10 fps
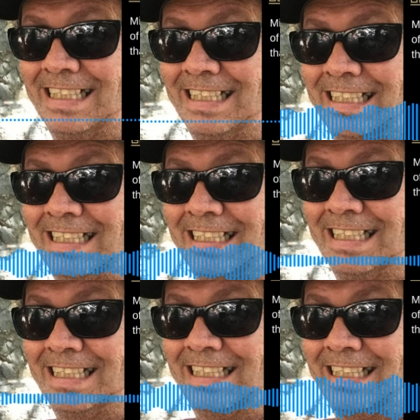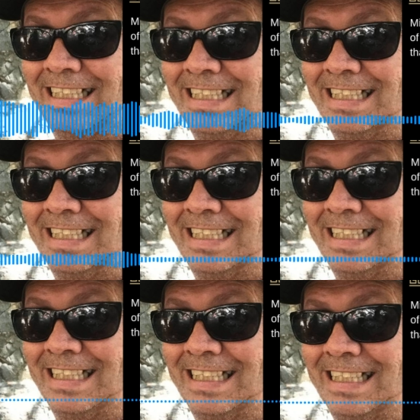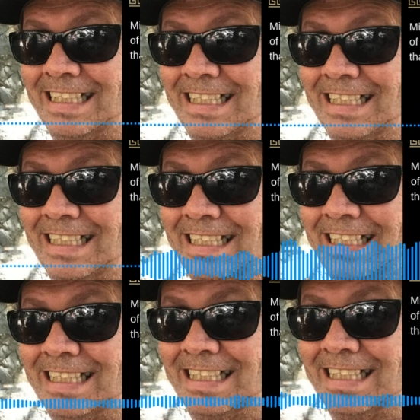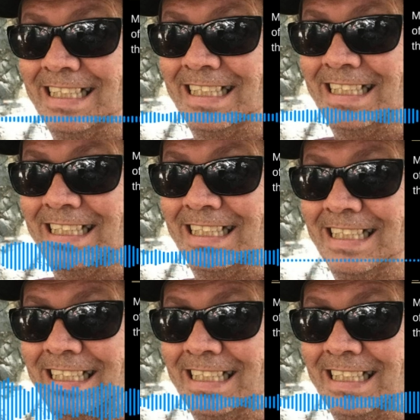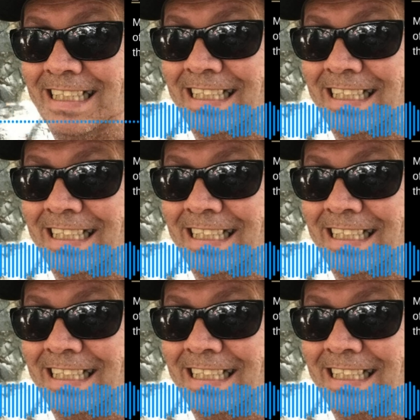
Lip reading: And it makes me happy to see that. I'm interested in seeing what he does at